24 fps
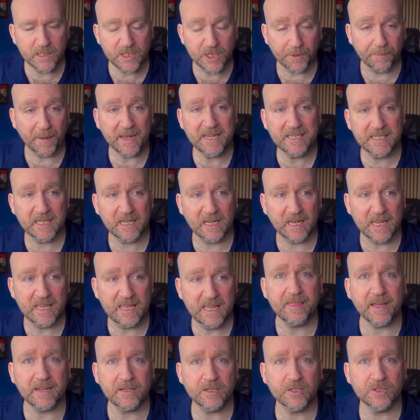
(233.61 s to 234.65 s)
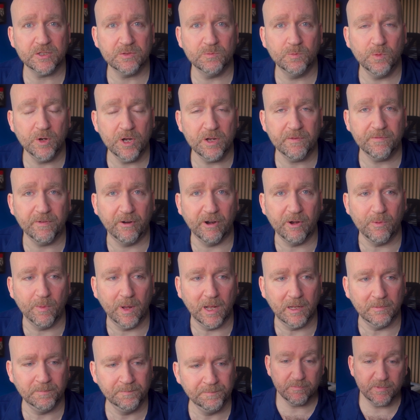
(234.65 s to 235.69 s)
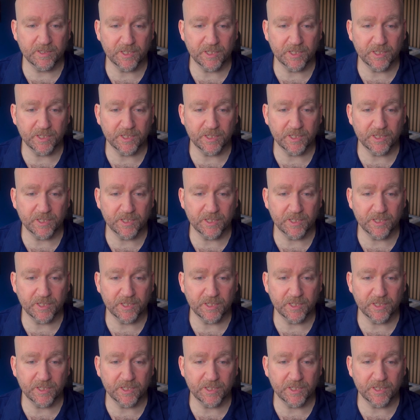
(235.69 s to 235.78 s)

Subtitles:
So basically that doesn't work very well.